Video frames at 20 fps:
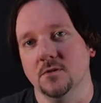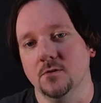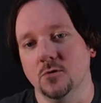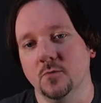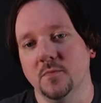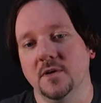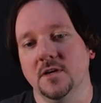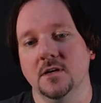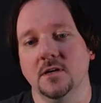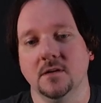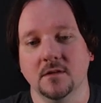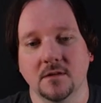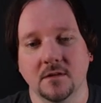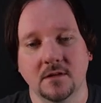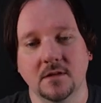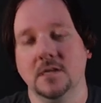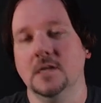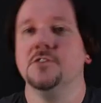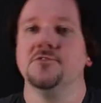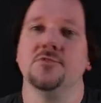looping
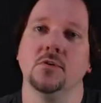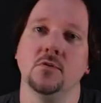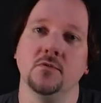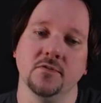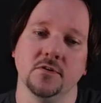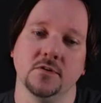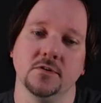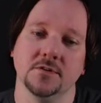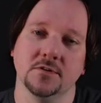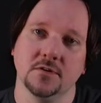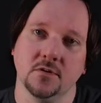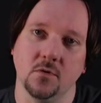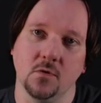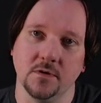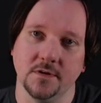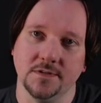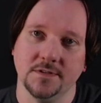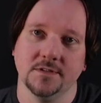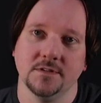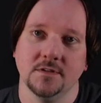intro, verse,
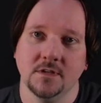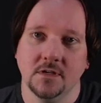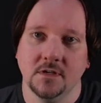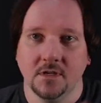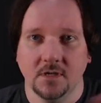chorus,